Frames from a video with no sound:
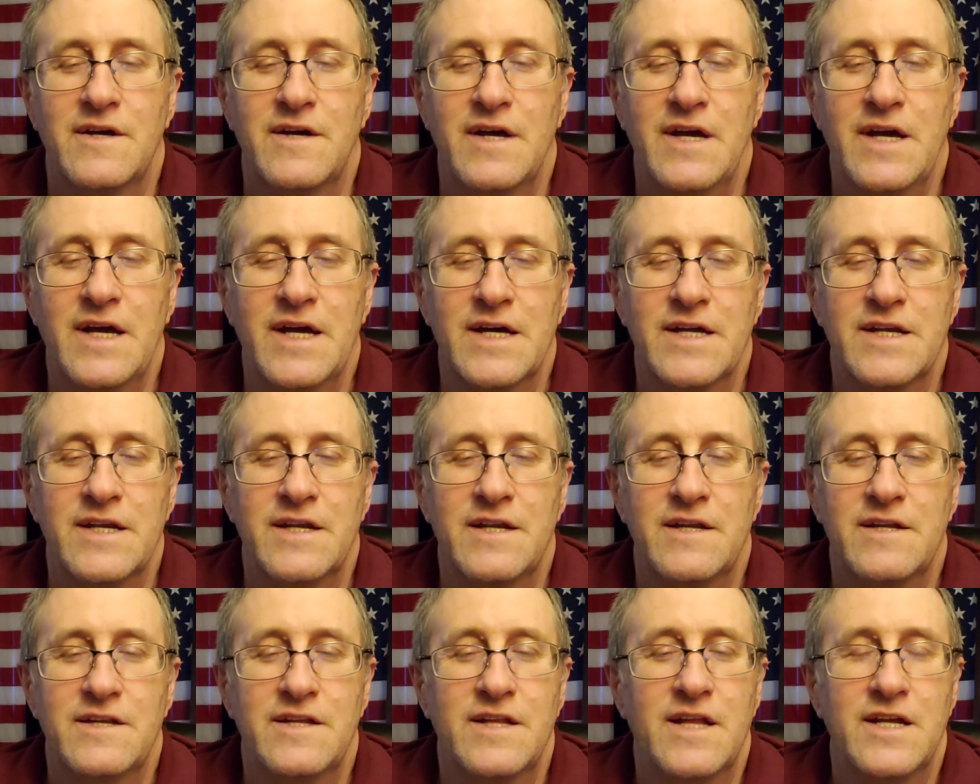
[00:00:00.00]

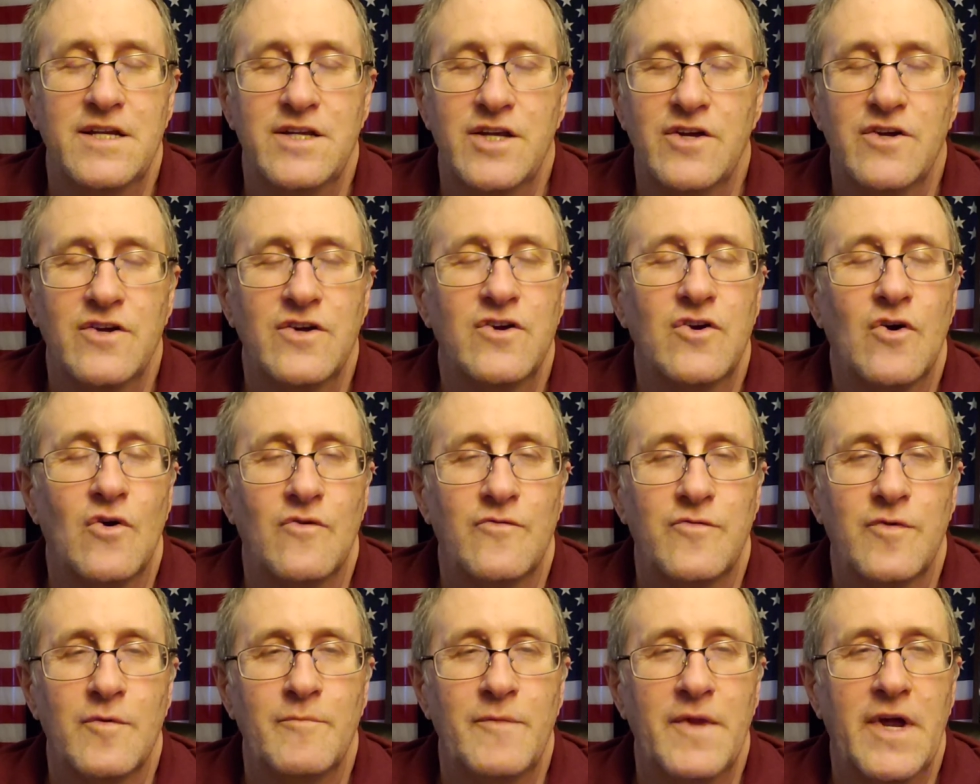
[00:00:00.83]
And then you can go
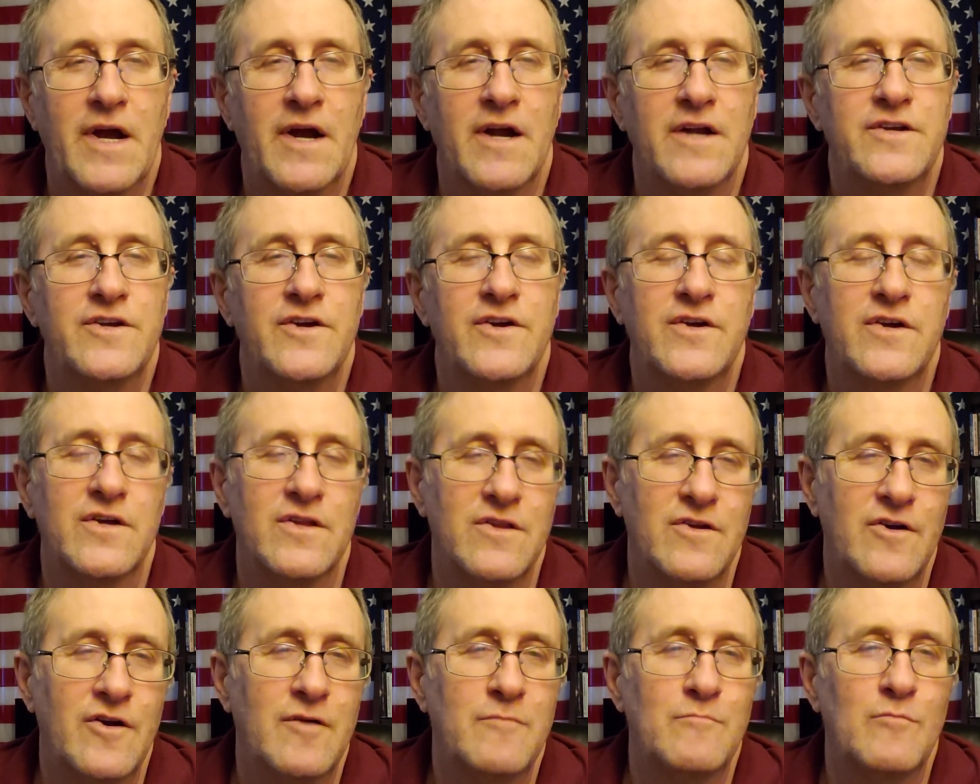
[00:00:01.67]
from there, and you can
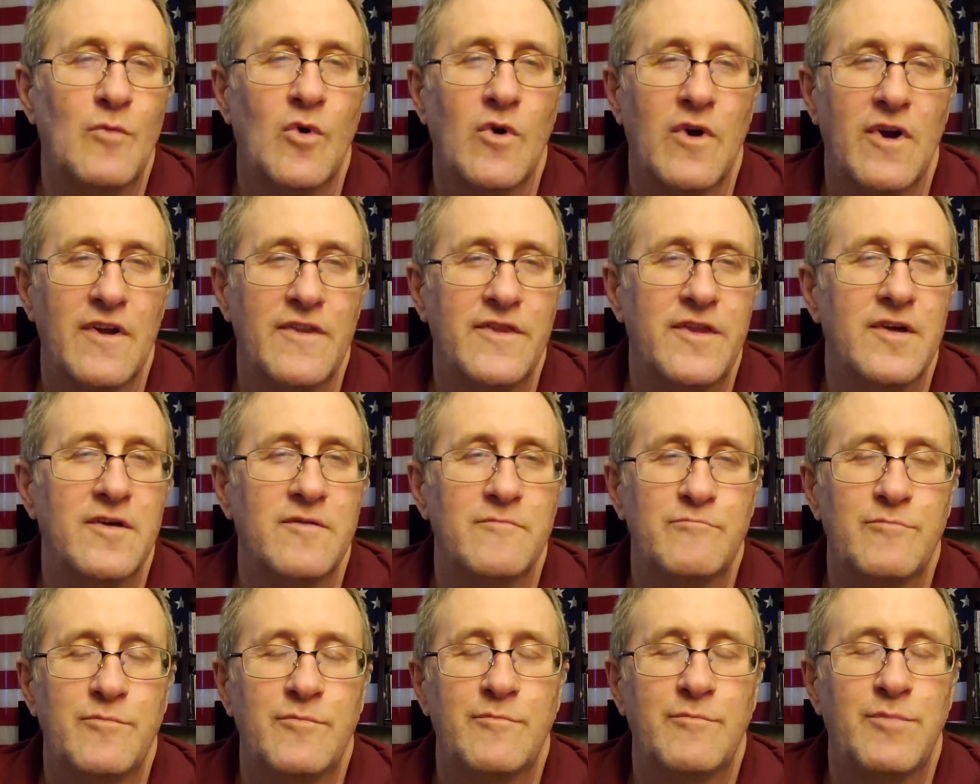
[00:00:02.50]
learn more of the
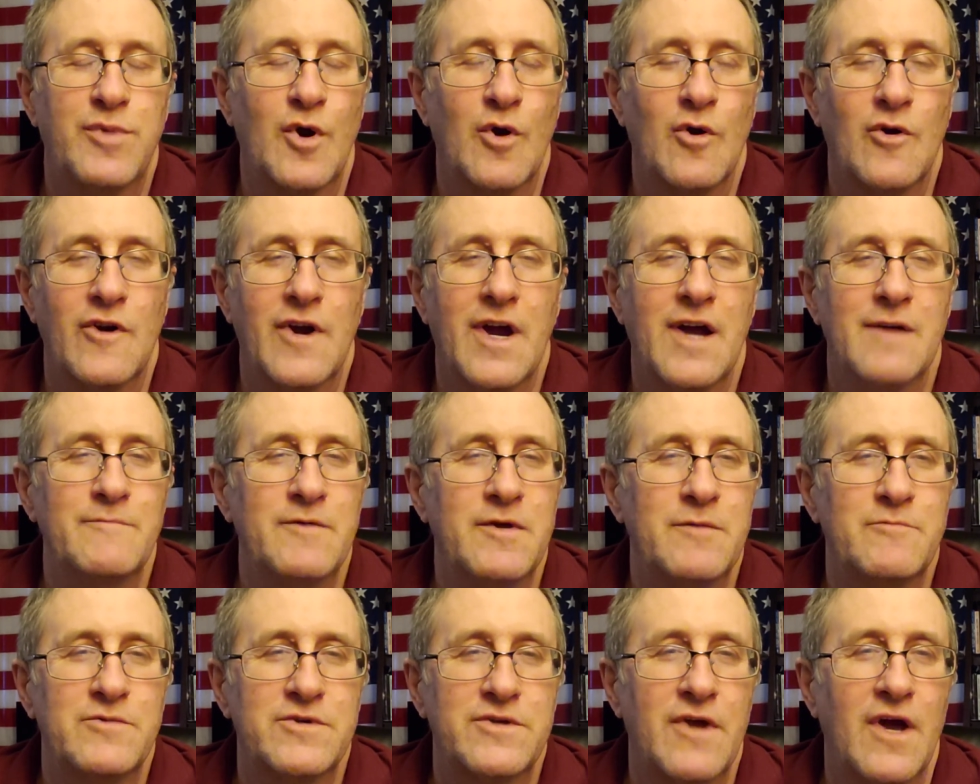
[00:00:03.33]

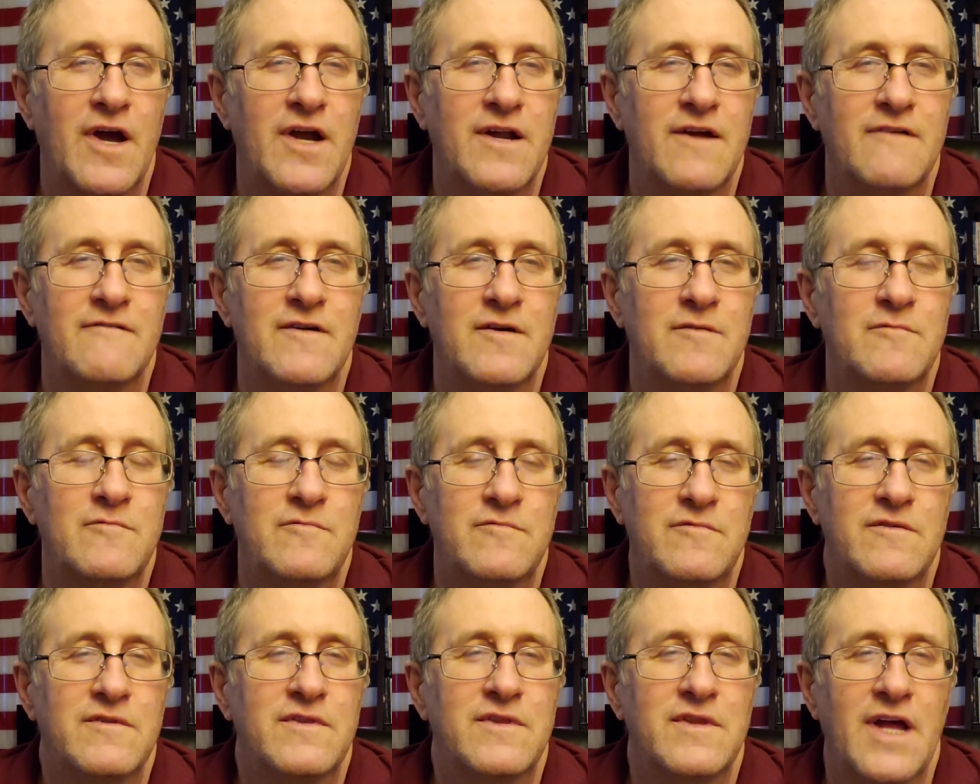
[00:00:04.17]
programming side of it
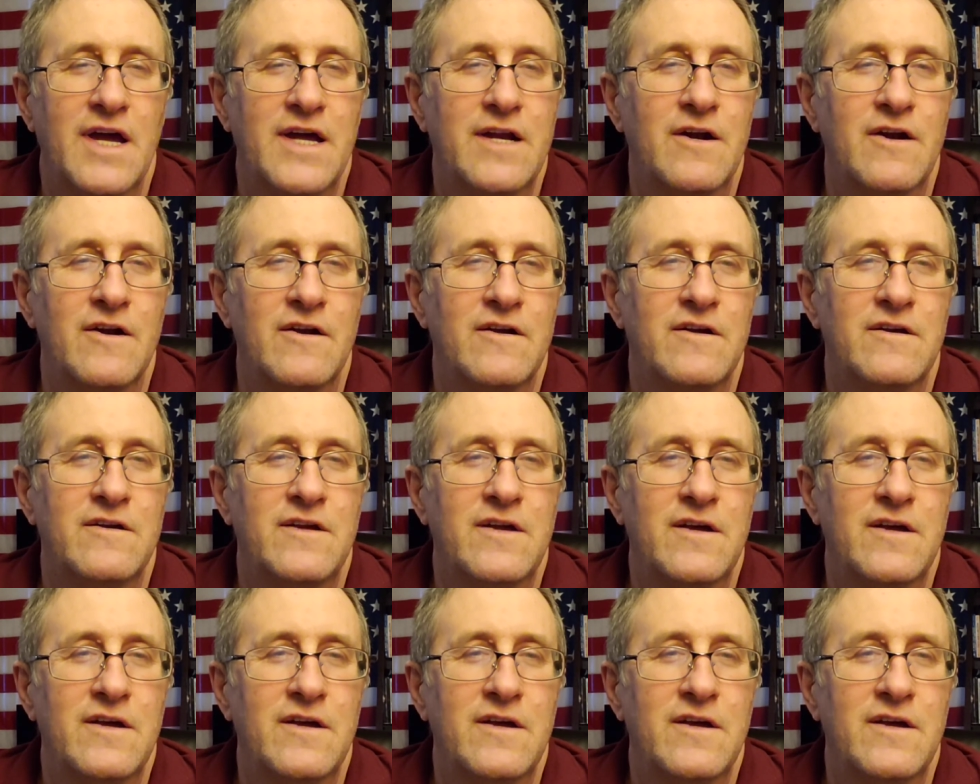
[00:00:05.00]
later,